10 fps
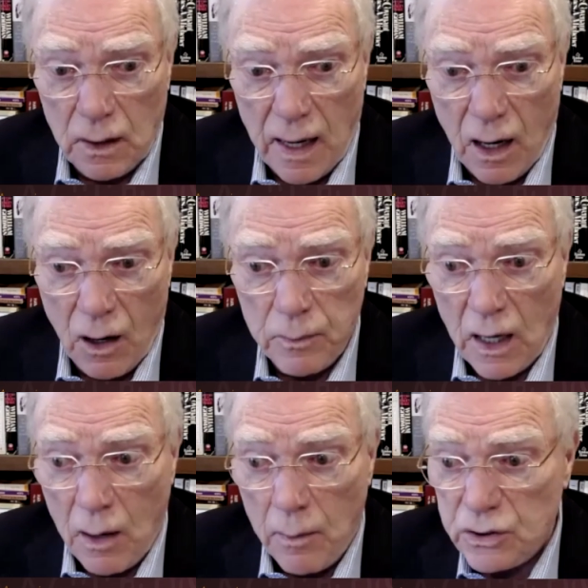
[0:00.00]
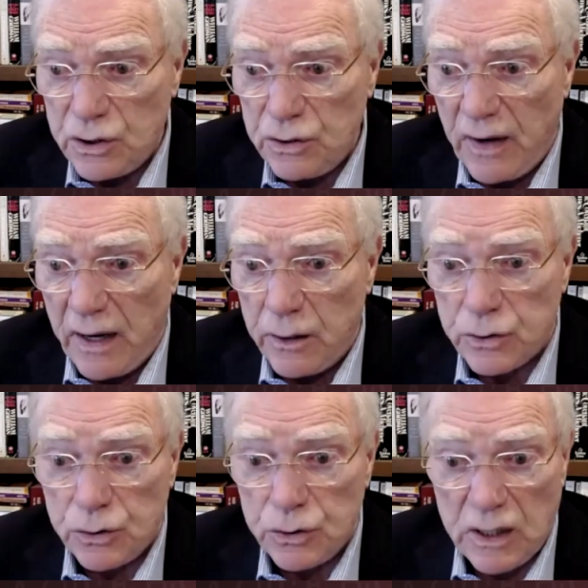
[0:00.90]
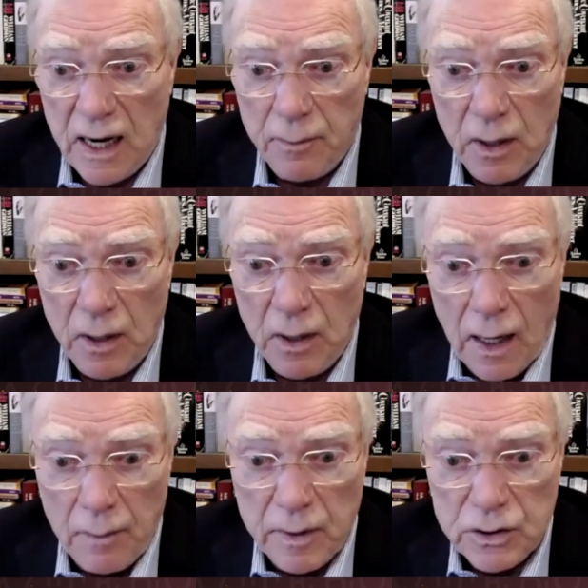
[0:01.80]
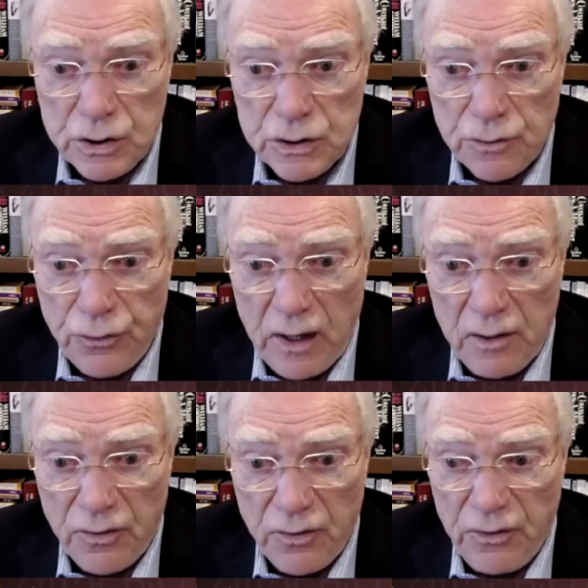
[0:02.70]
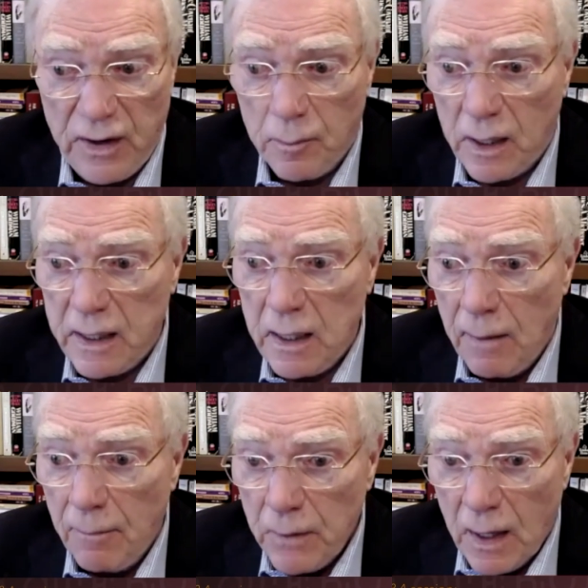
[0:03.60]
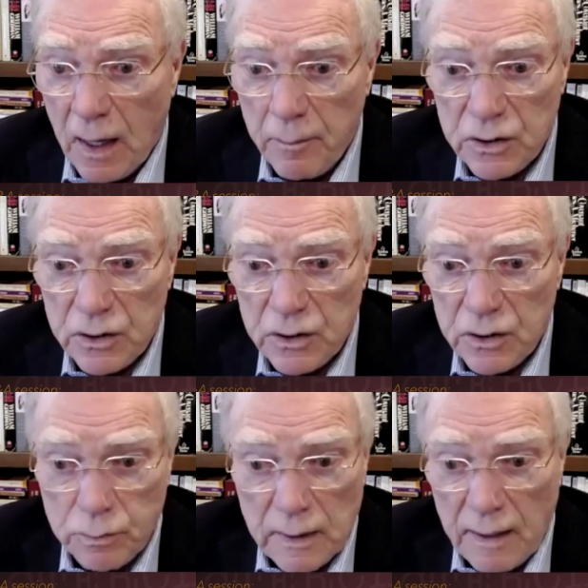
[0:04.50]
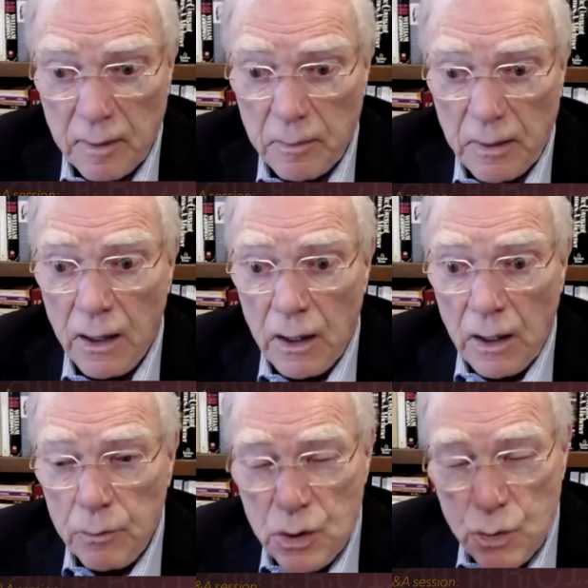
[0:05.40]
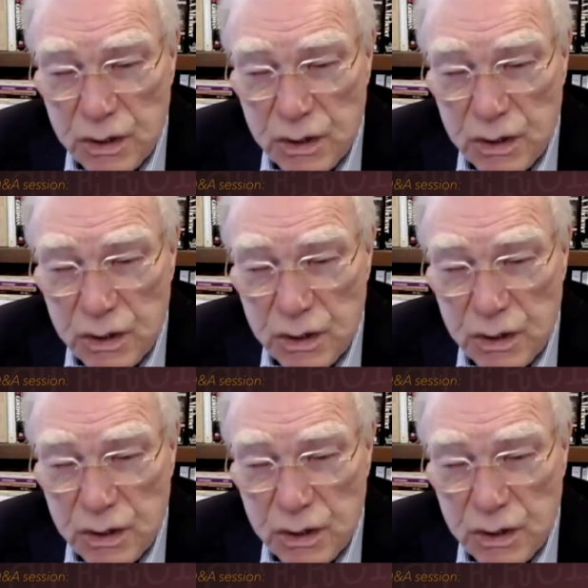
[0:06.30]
how much she values her job, how much she's afraid of her family, how much she blah blah blah. We